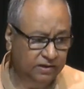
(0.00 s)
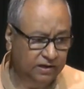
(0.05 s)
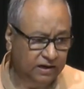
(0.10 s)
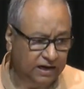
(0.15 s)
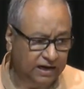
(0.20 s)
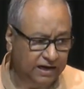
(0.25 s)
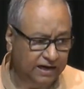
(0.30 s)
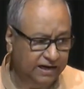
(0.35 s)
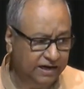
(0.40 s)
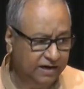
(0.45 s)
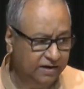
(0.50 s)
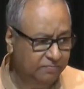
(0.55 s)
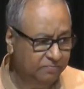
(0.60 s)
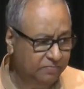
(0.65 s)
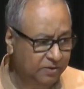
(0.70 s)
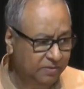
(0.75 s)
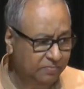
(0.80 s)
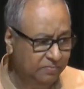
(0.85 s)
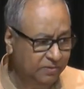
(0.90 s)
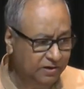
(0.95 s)
I
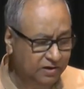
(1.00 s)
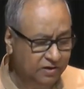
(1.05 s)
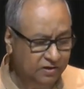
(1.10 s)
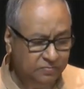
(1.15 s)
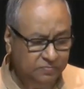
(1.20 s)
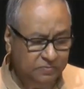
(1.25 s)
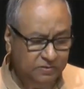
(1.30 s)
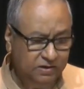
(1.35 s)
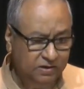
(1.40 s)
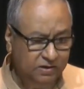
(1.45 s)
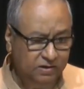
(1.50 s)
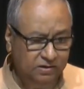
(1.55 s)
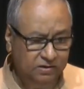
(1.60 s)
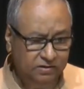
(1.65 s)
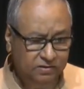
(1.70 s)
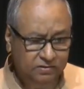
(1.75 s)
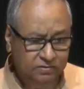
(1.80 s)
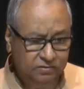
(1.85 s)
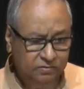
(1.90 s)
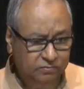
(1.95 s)
have my principal
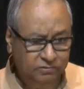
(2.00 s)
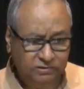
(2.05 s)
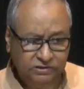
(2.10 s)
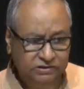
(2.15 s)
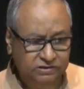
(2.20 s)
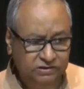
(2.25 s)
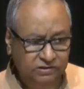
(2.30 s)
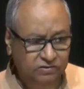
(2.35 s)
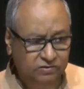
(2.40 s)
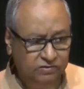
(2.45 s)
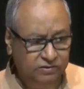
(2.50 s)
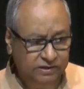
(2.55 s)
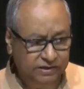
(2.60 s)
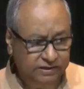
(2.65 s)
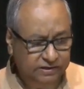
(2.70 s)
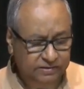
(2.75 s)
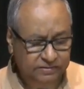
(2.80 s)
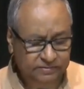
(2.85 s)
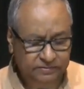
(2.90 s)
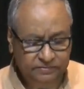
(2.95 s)
questions on
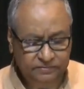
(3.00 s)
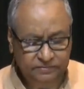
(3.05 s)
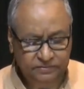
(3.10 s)
it.